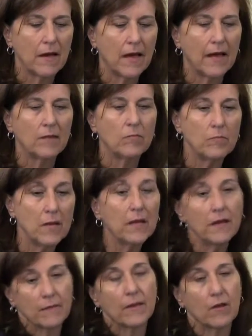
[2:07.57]
and
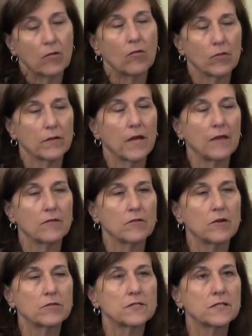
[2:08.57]
me in there or the other
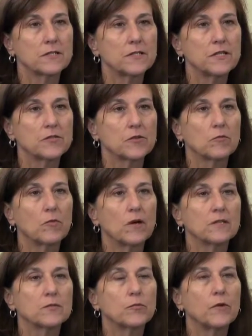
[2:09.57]
nursing teacher was